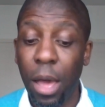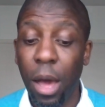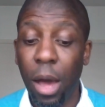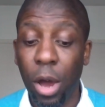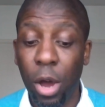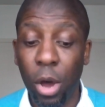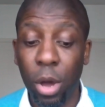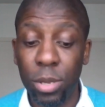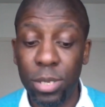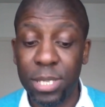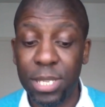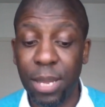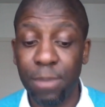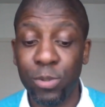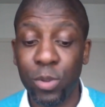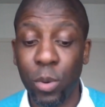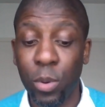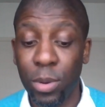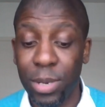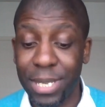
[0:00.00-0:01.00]
a
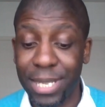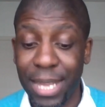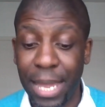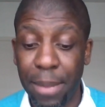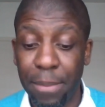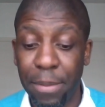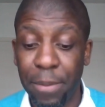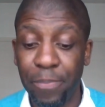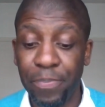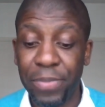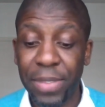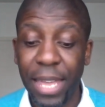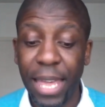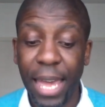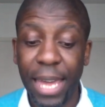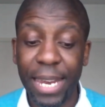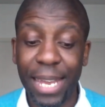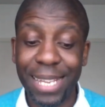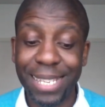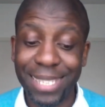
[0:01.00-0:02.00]
concept, or a statement
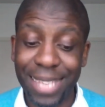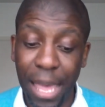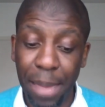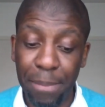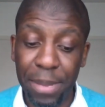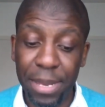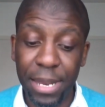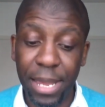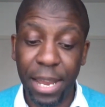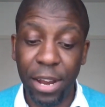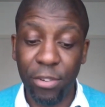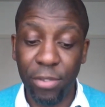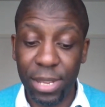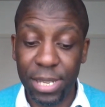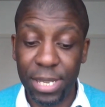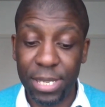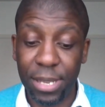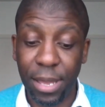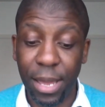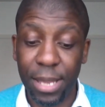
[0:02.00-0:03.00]
and examine and
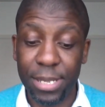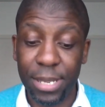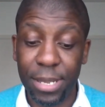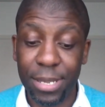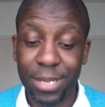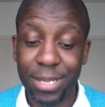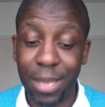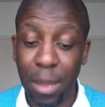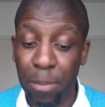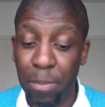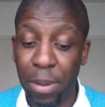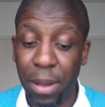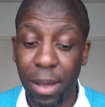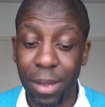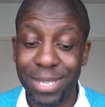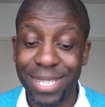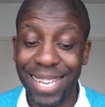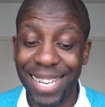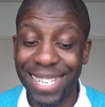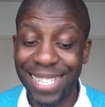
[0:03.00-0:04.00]
criticize its
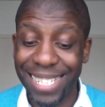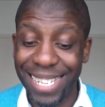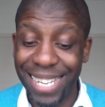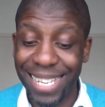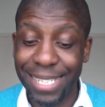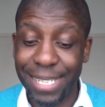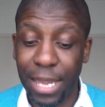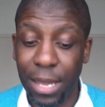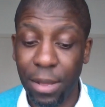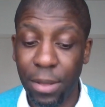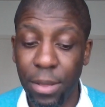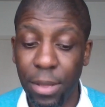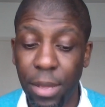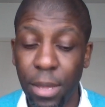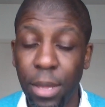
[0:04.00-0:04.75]
subparts in detail.